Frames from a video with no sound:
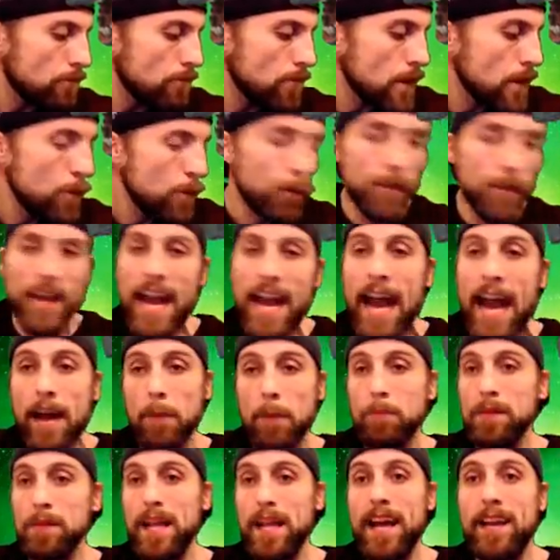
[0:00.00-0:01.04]
where they had a
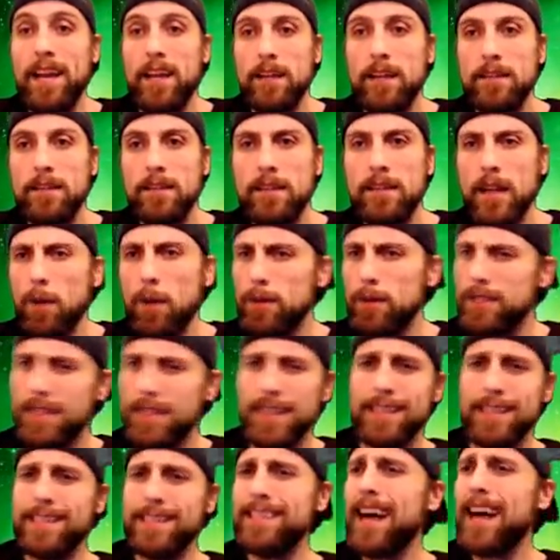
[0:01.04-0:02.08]
planet that was an
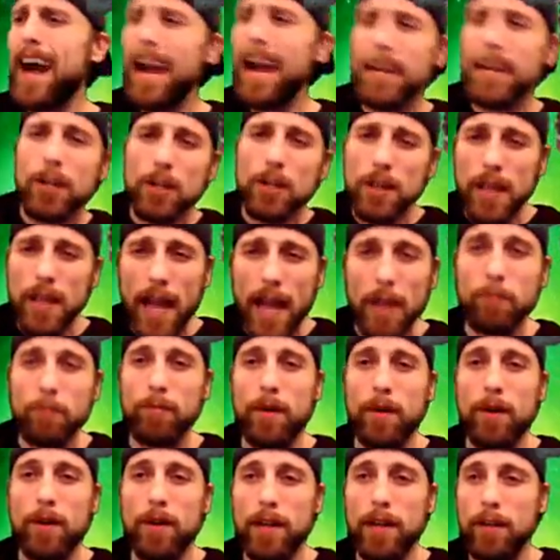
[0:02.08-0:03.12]
entire
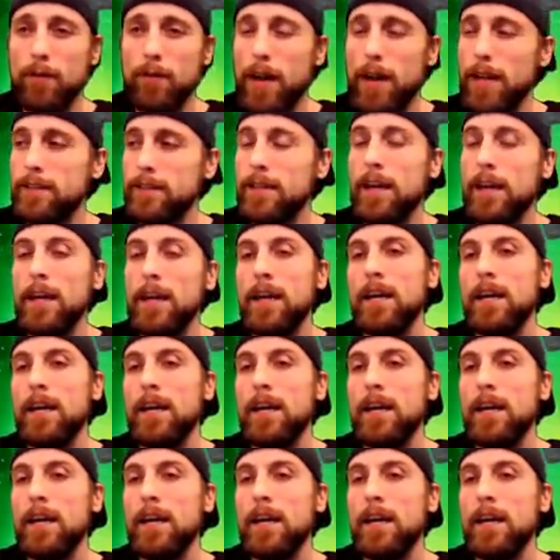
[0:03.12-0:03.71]
library, right?